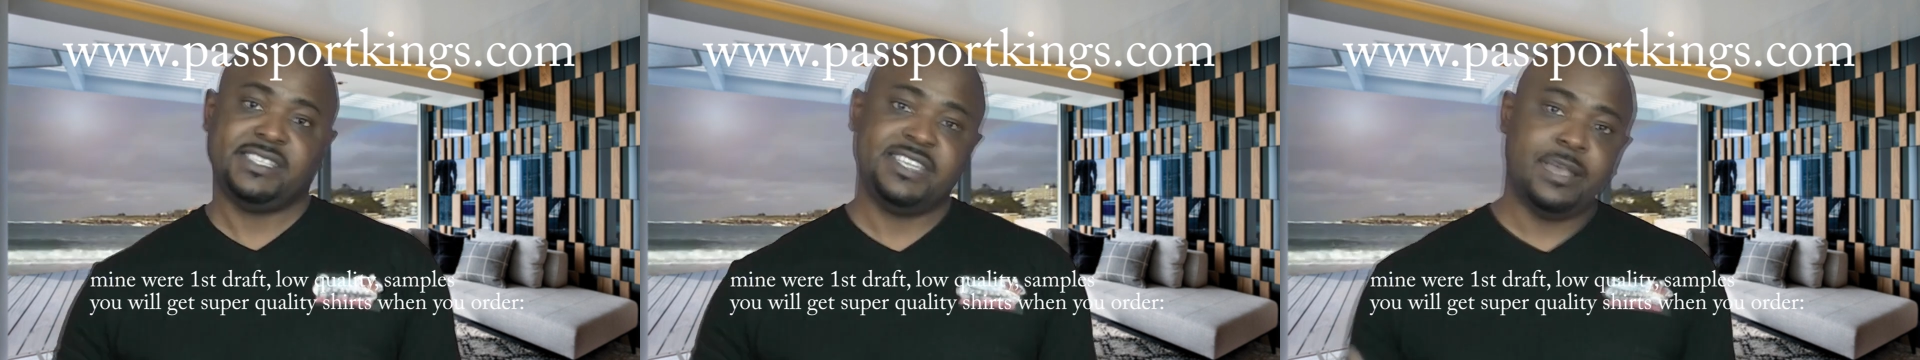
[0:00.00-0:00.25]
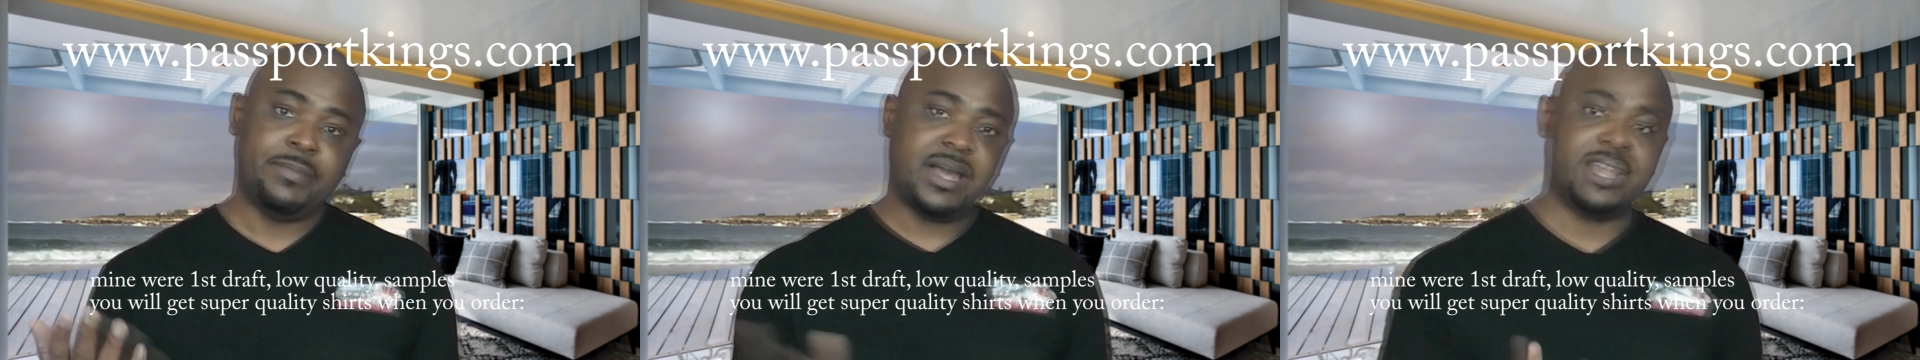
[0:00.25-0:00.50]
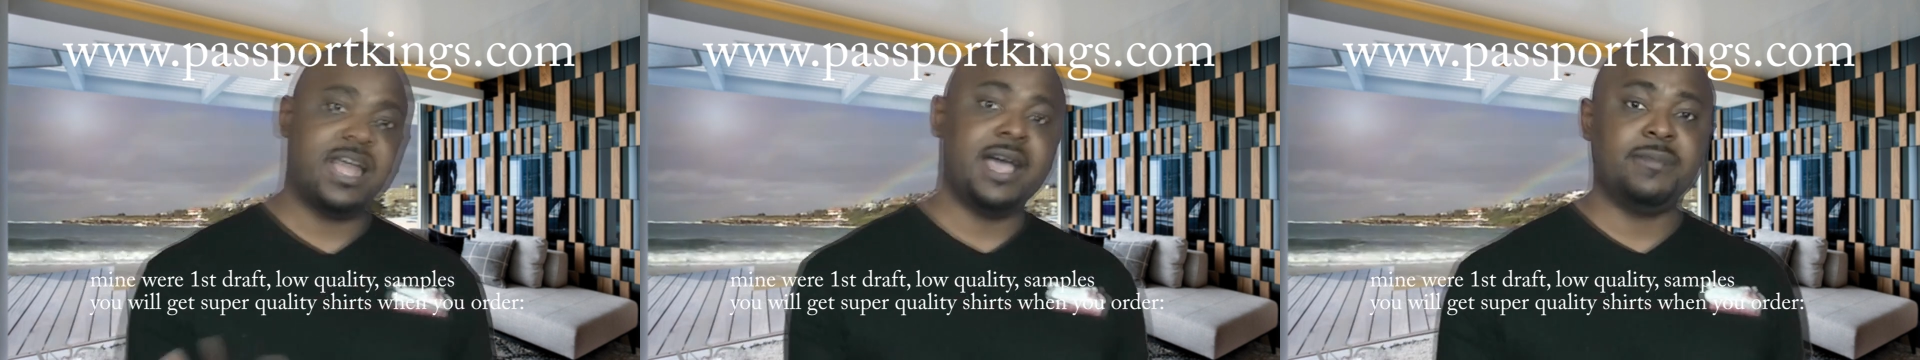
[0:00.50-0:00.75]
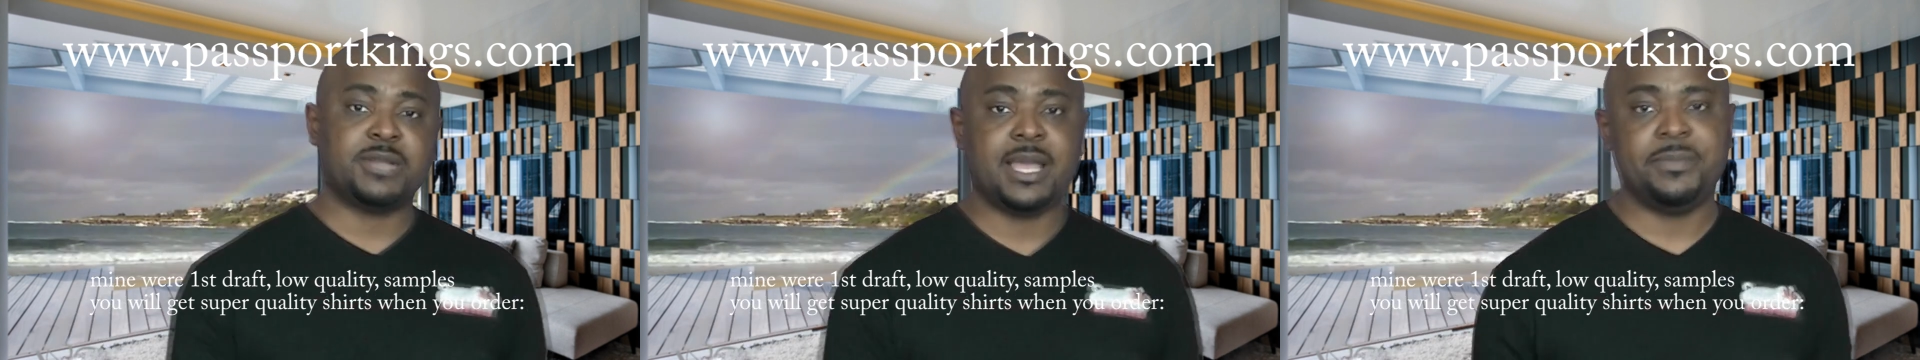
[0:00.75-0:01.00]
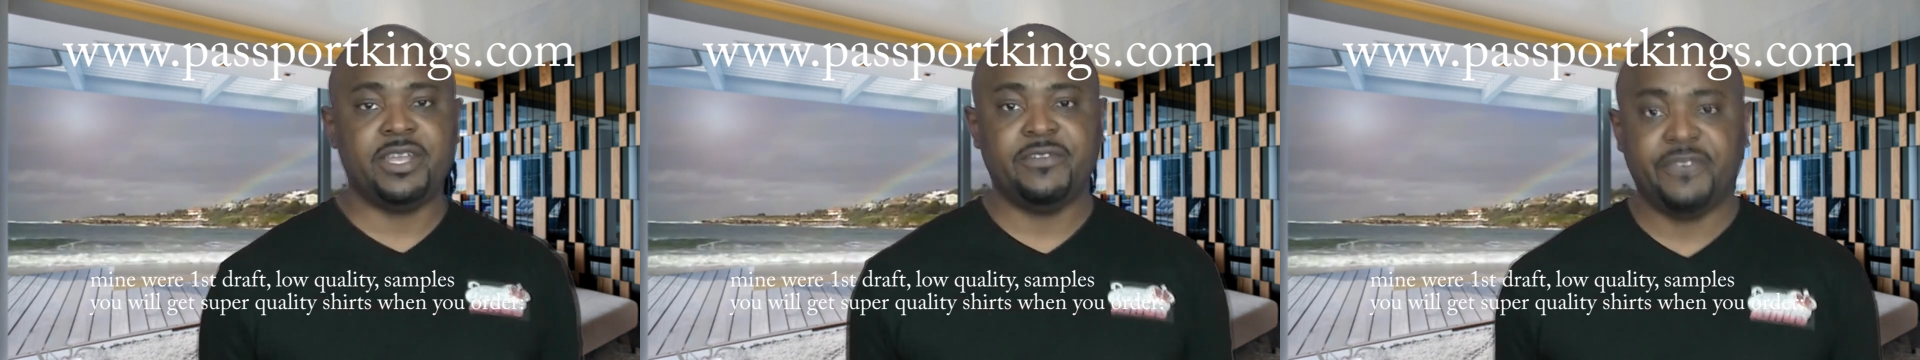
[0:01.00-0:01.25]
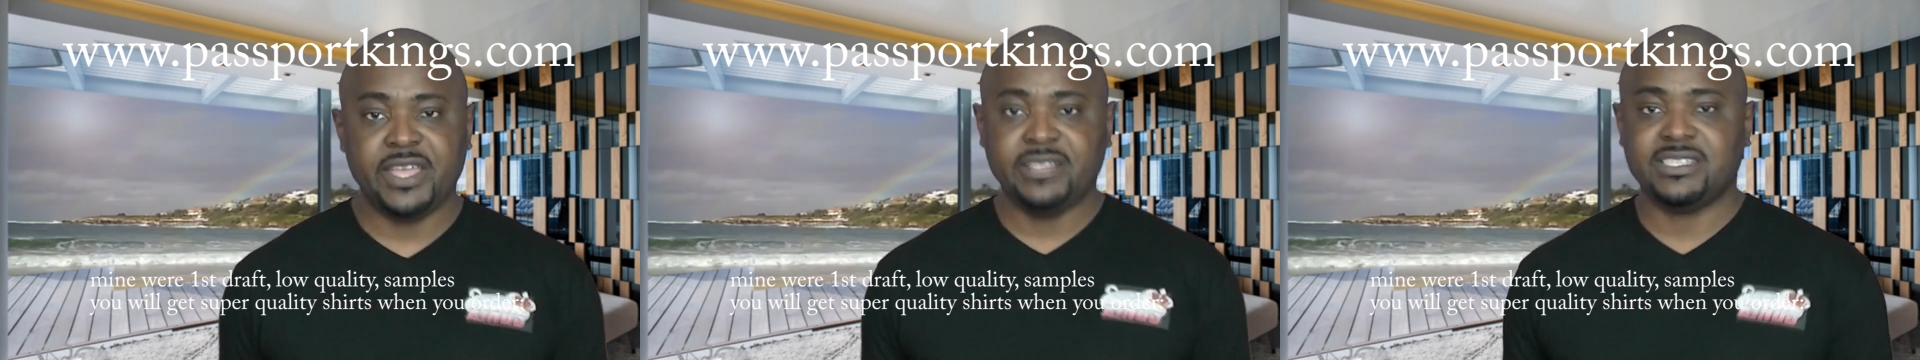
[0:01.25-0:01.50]
See about our upcoming
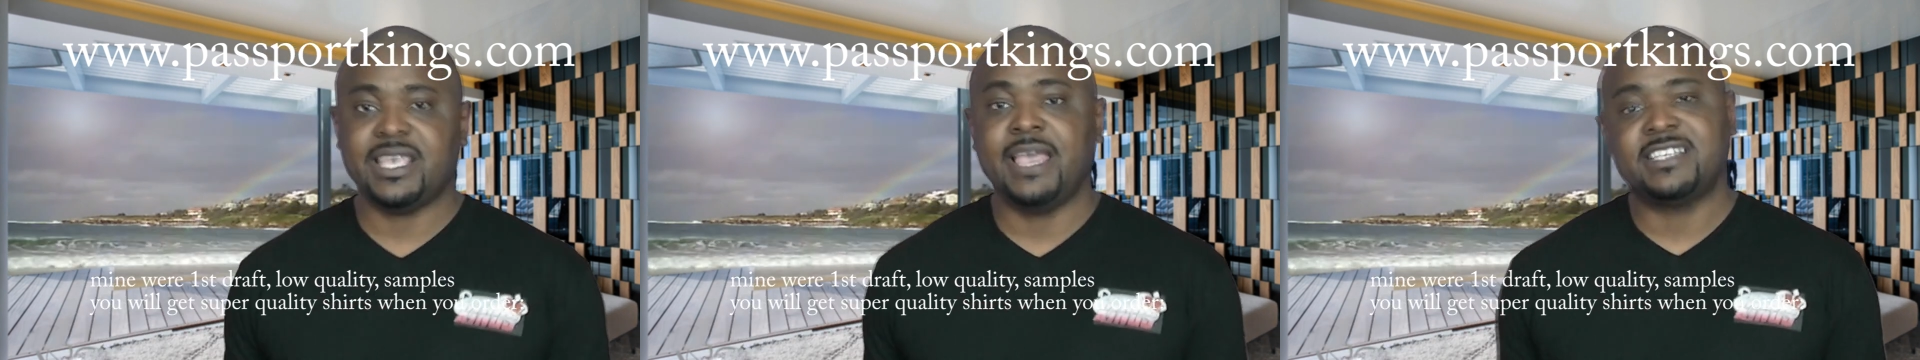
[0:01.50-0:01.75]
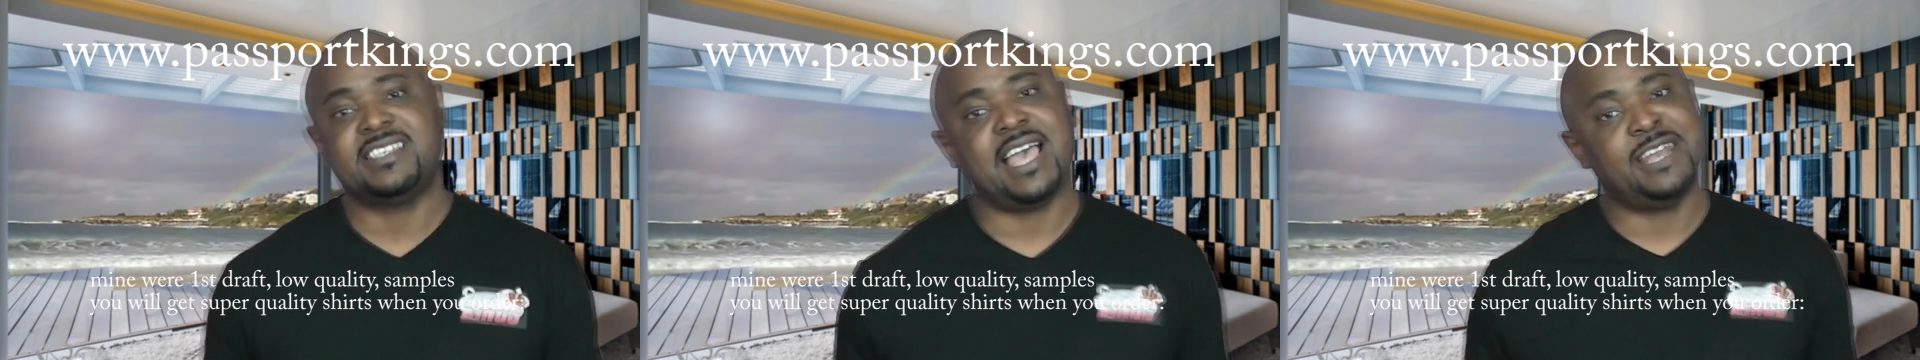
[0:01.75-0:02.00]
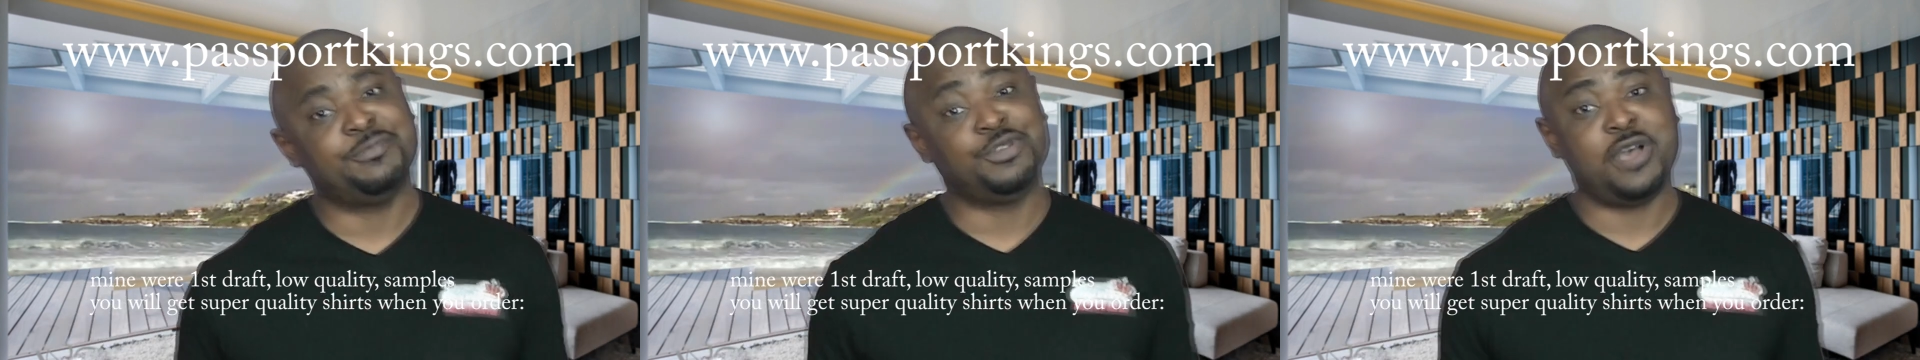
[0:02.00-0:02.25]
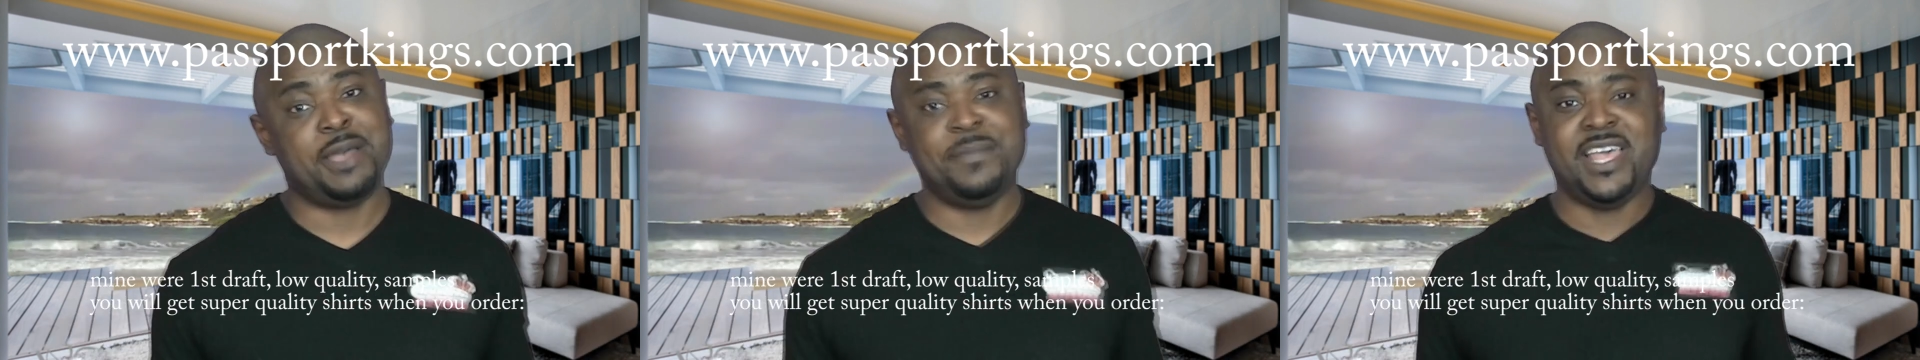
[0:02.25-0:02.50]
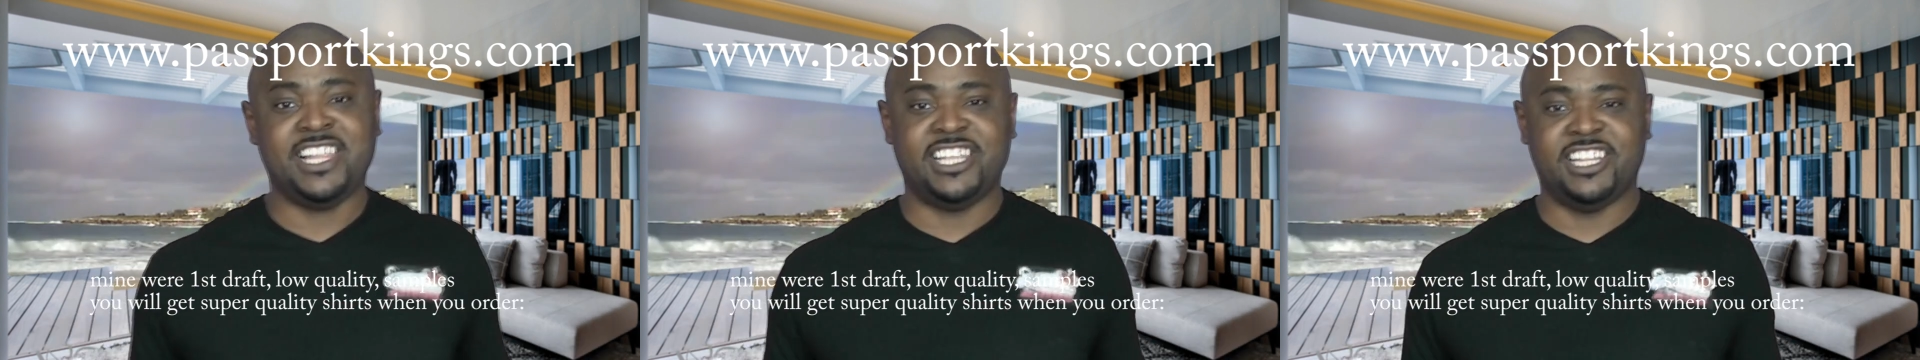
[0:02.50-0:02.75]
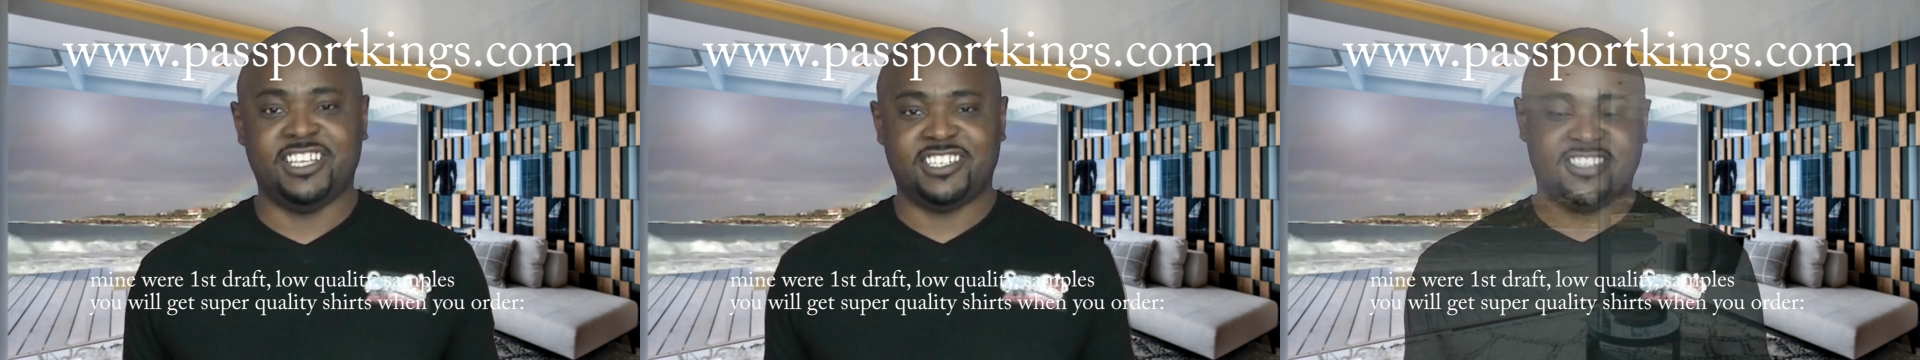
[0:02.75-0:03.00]
events and sign up to our
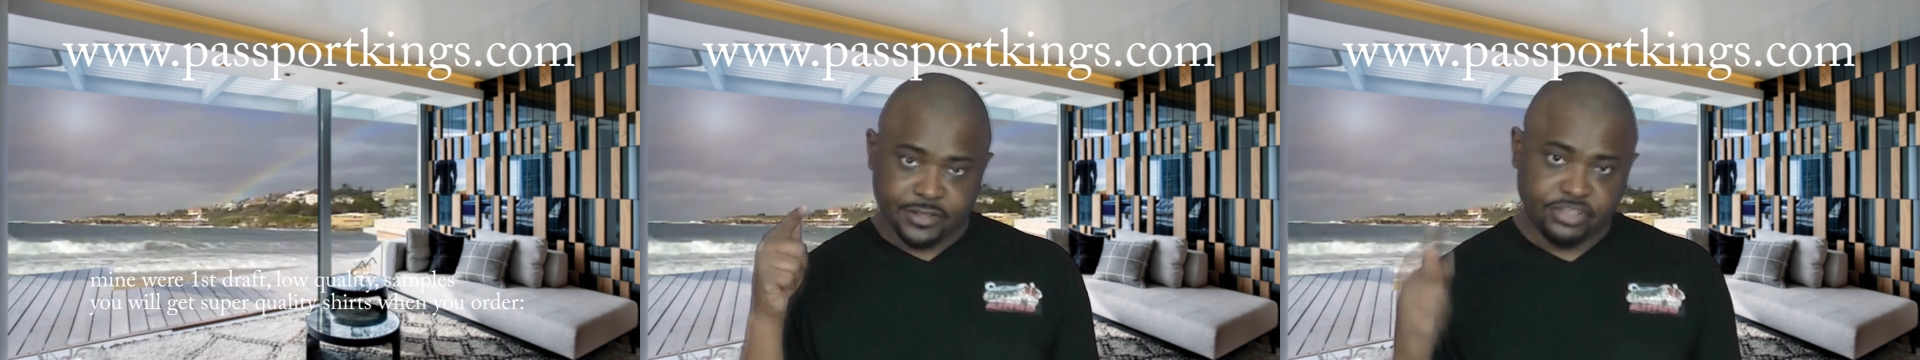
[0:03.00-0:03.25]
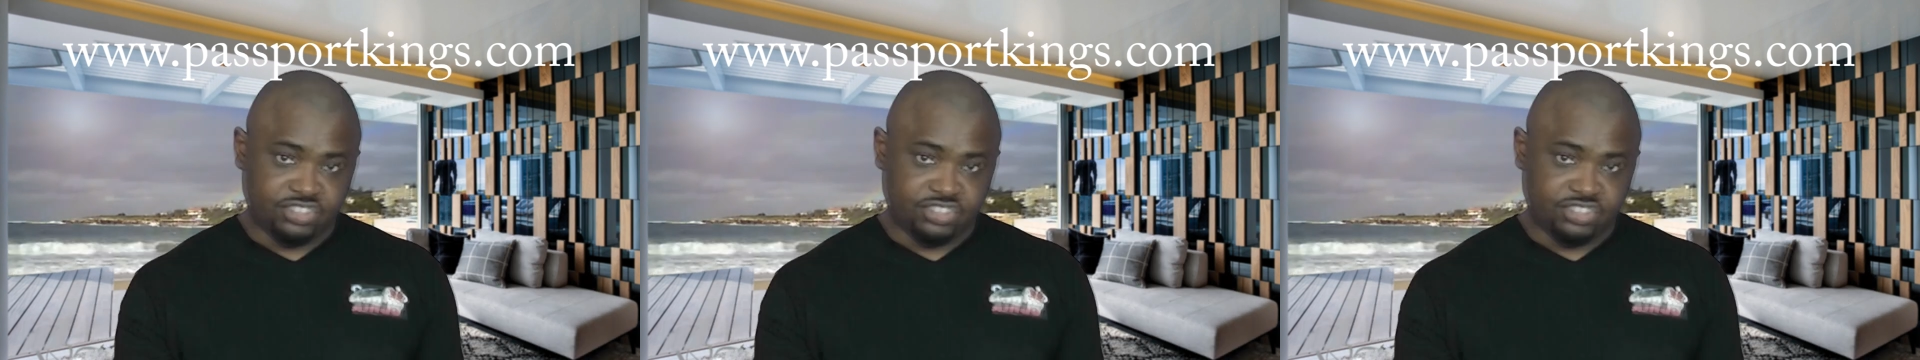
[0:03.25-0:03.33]
mailing list.